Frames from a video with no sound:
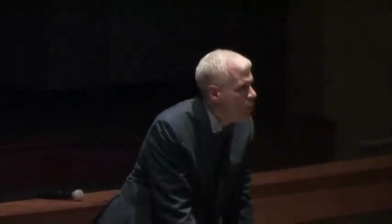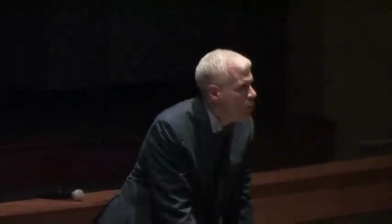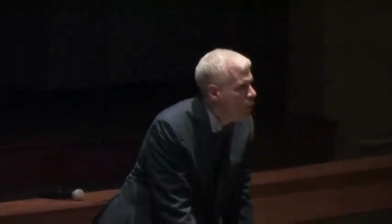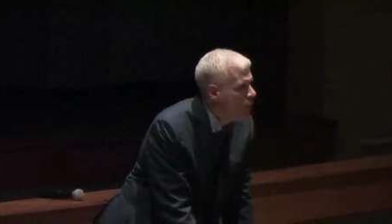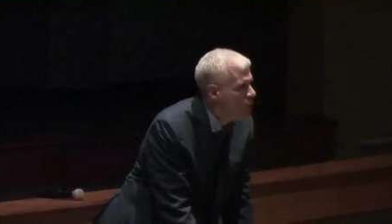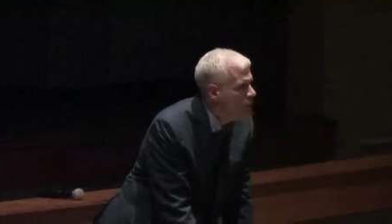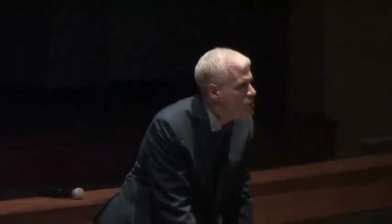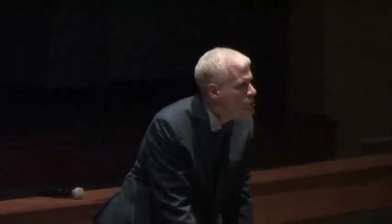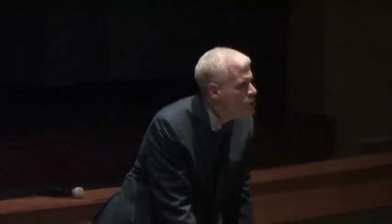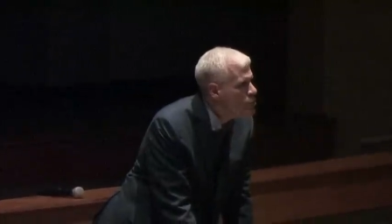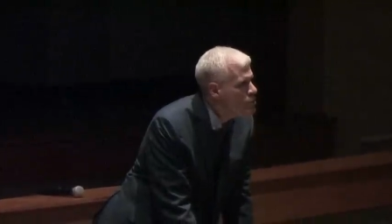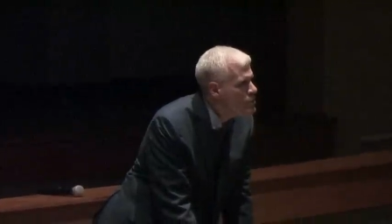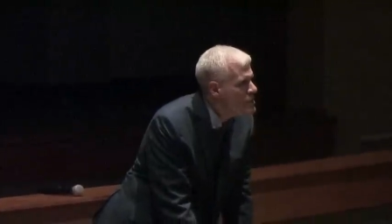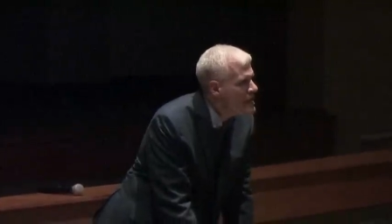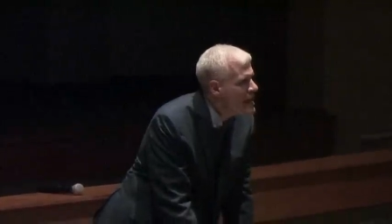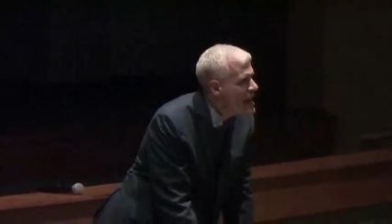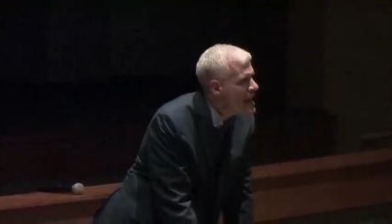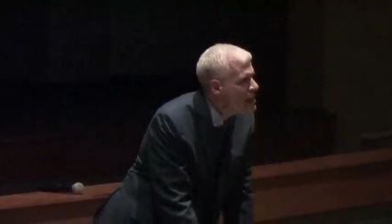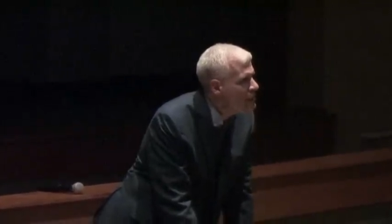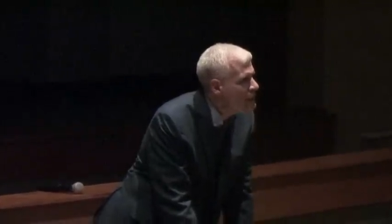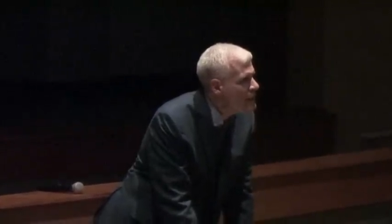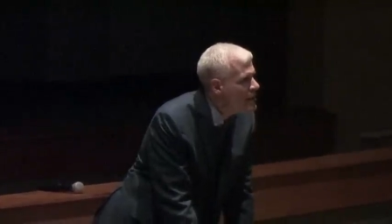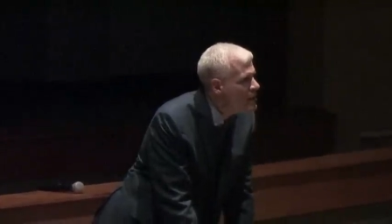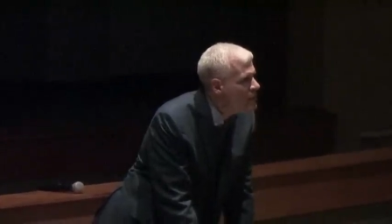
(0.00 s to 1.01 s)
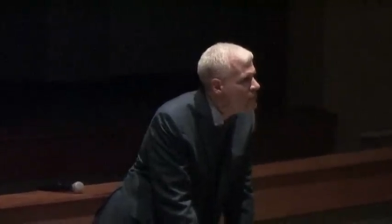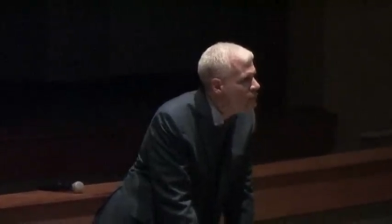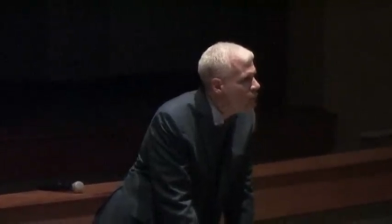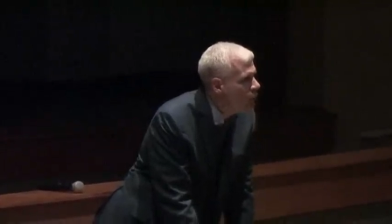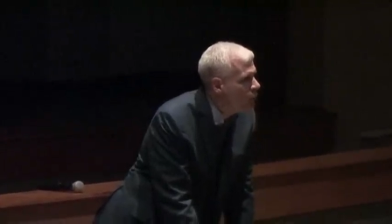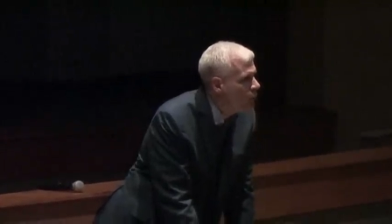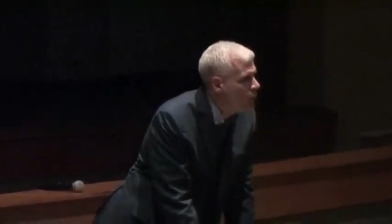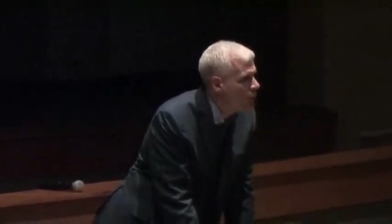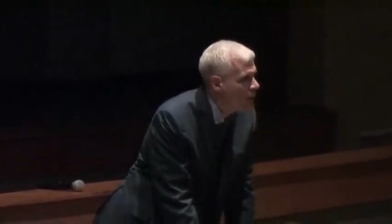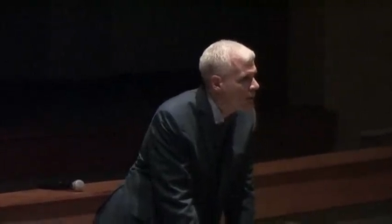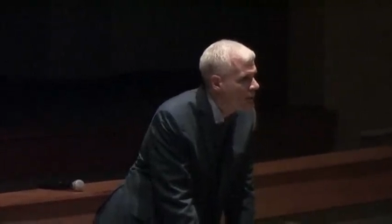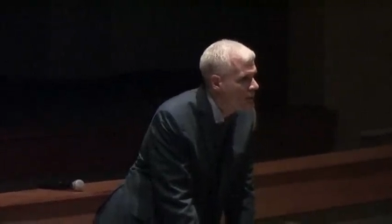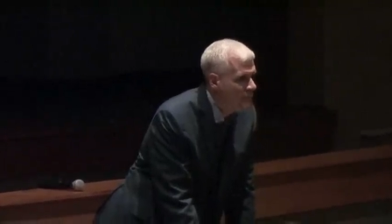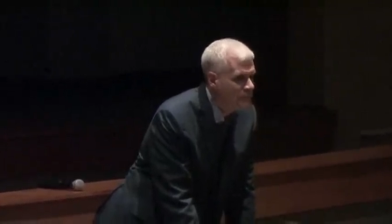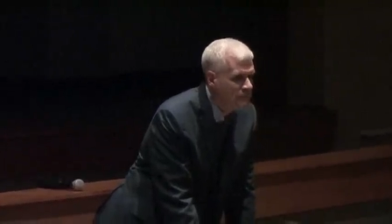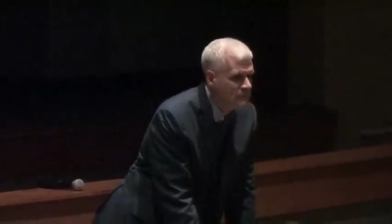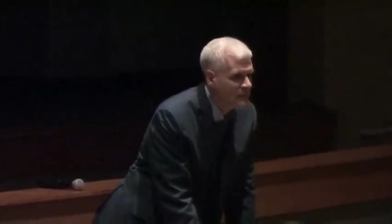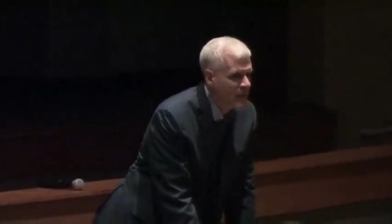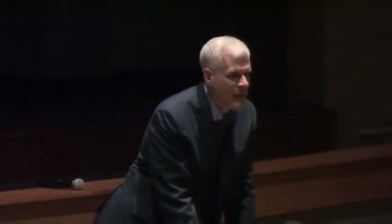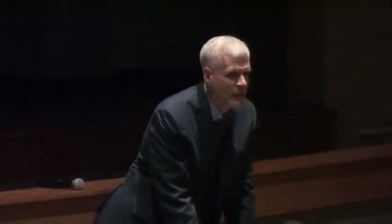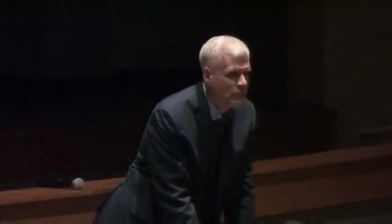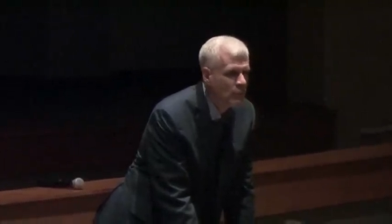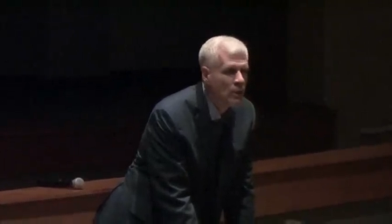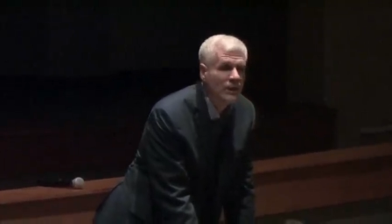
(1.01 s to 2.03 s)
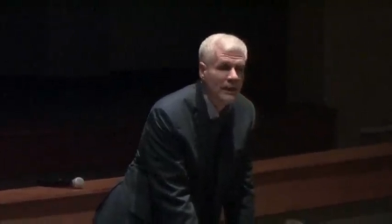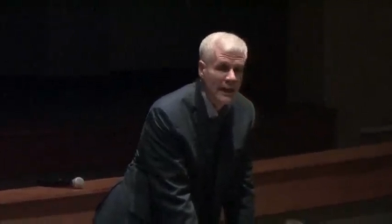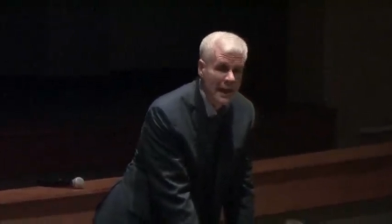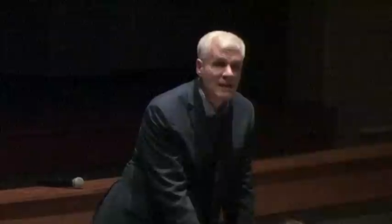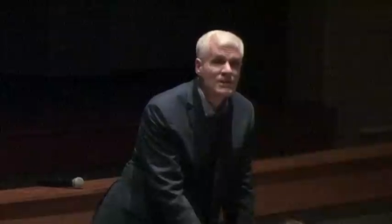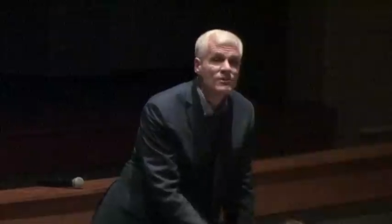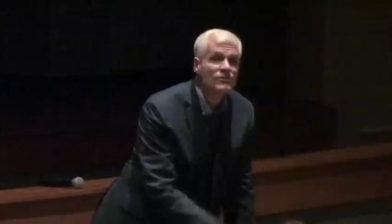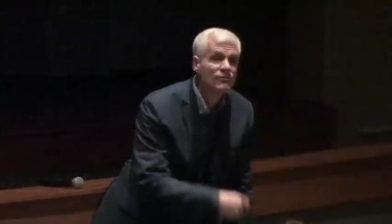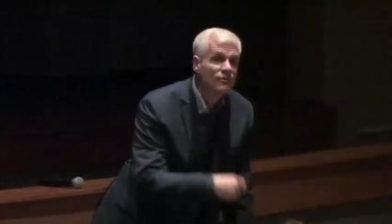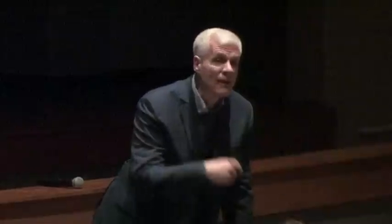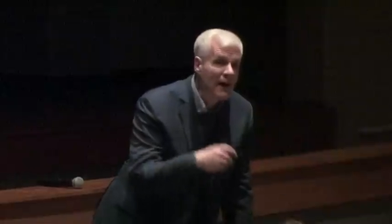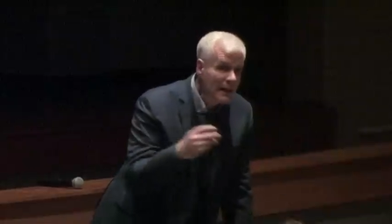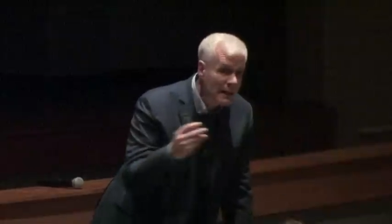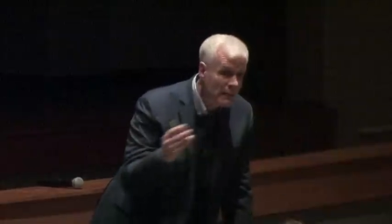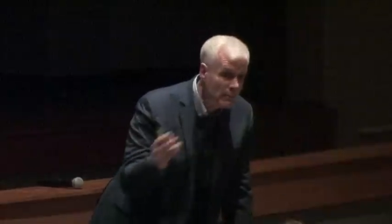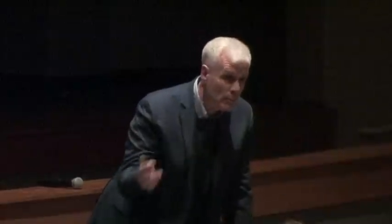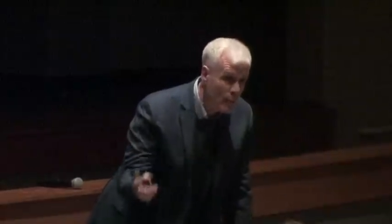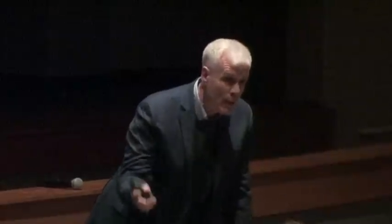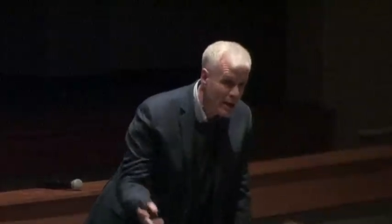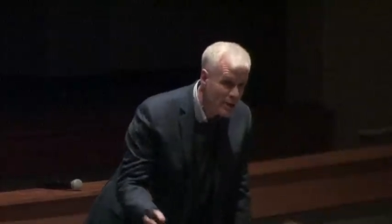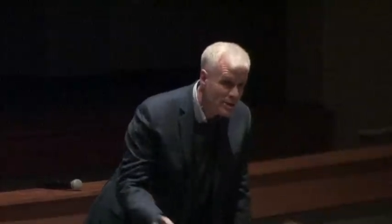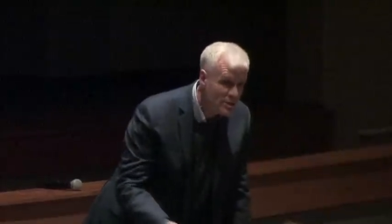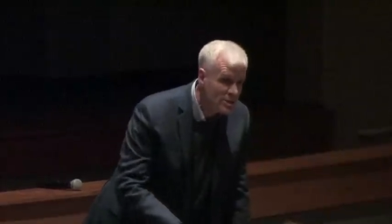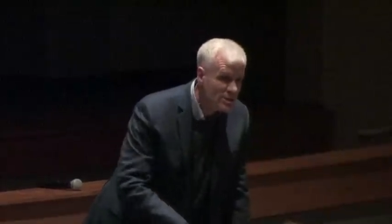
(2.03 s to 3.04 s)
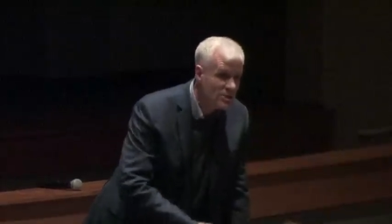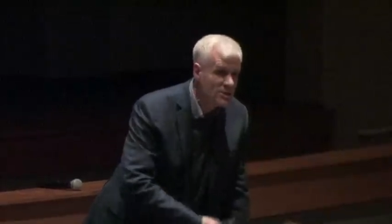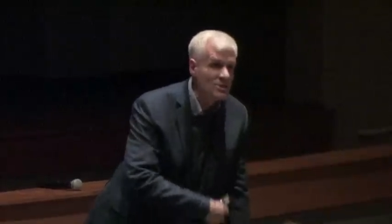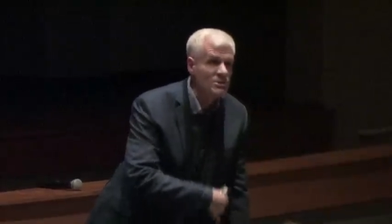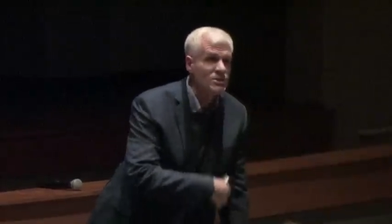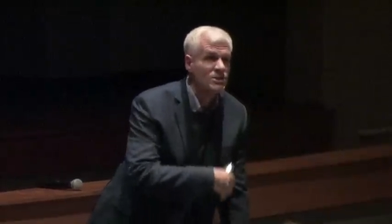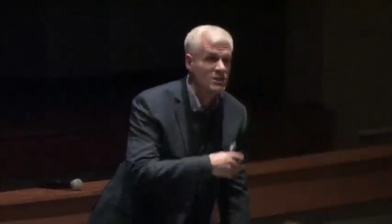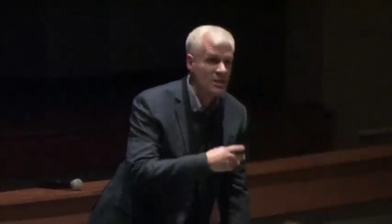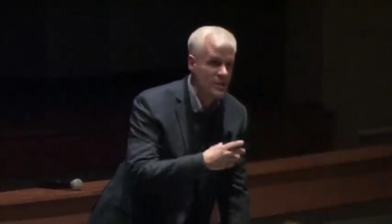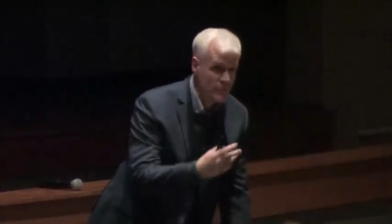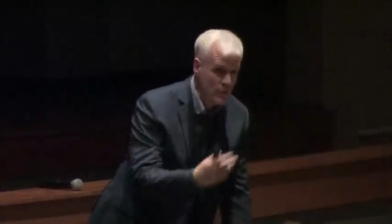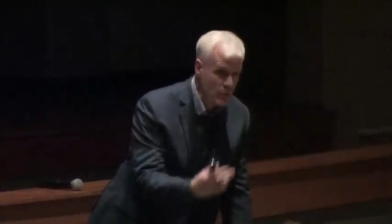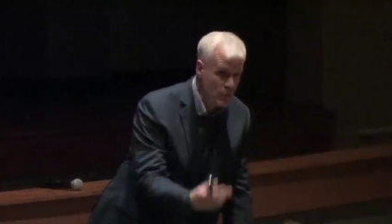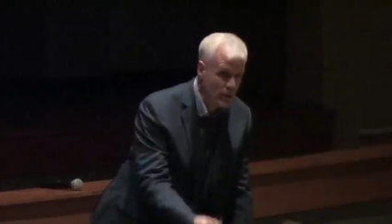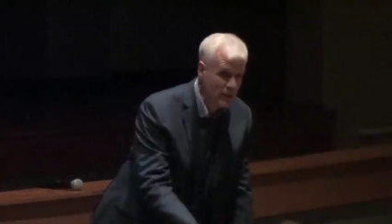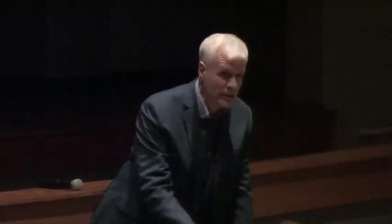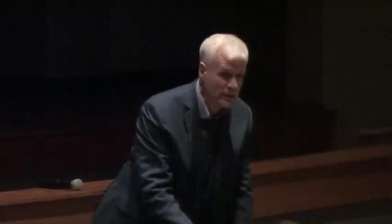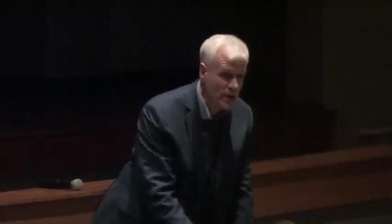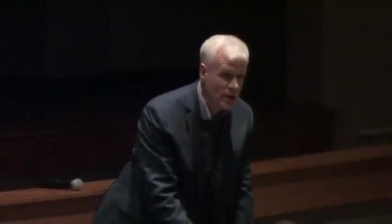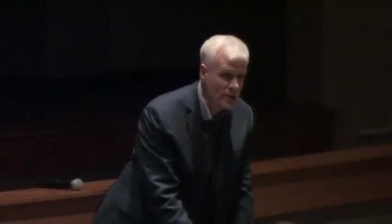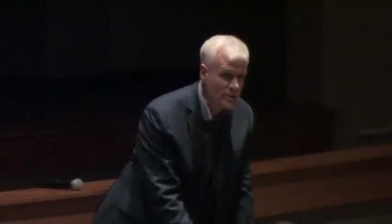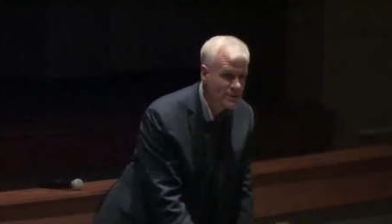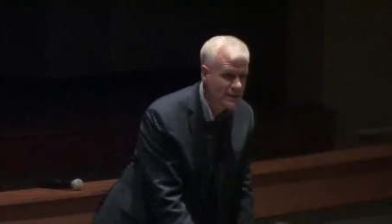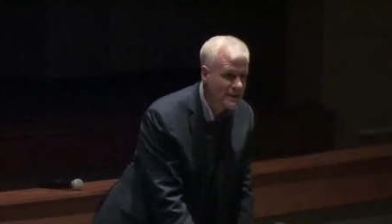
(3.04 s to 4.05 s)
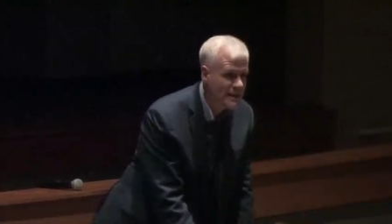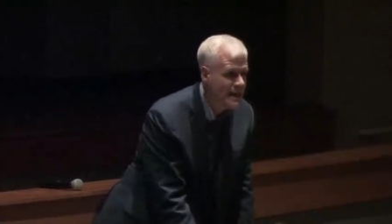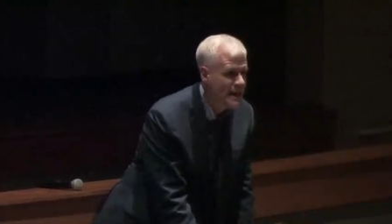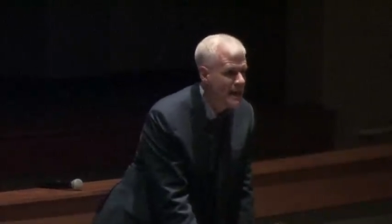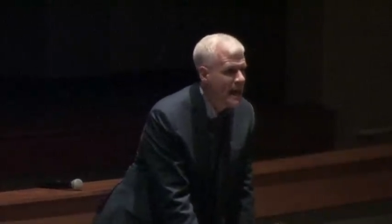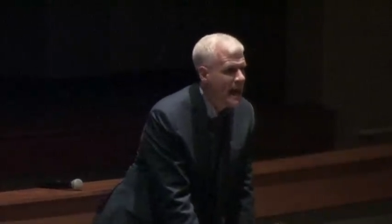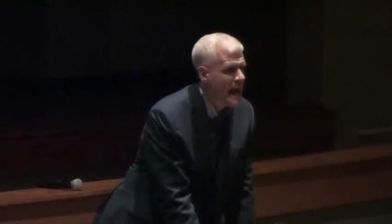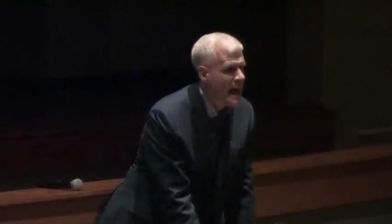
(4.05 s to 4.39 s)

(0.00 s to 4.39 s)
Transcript: What are you carrying forward? And really ask follow-up questions to see if he really knows it